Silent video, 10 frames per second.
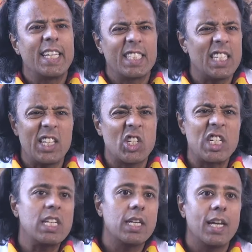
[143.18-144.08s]
gets
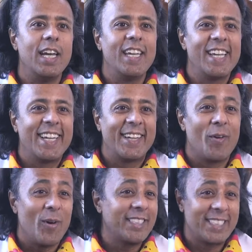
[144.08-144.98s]
itchy and
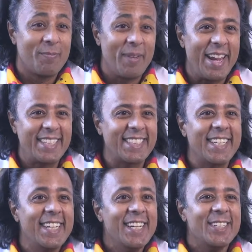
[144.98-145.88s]
it wants to paint.
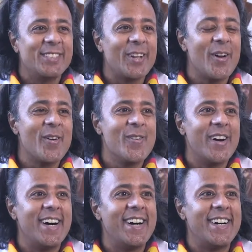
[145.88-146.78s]

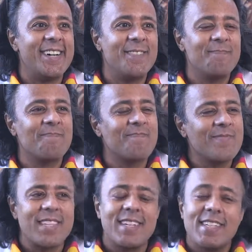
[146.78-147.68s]
So
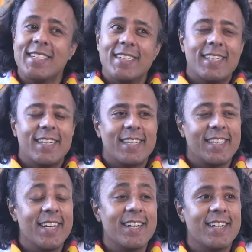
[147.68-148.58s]

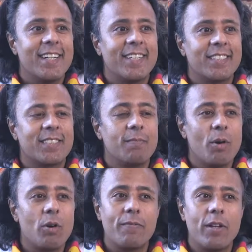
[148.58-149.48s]
yeah, it's the
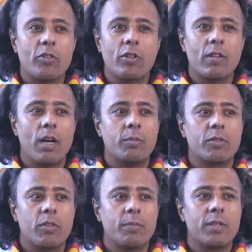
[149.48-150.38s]
motivation comes
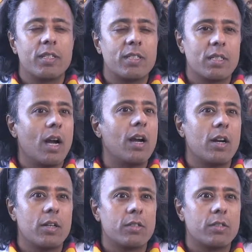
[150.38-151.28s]
from the
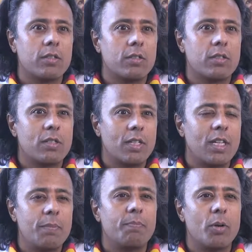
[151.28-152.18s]
desire to
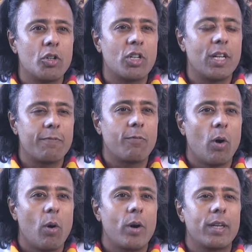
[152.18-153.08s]
keep pushing it
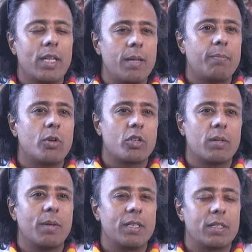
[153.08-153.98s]
forward and keep
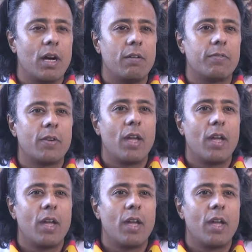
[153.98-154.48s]
pushing myself.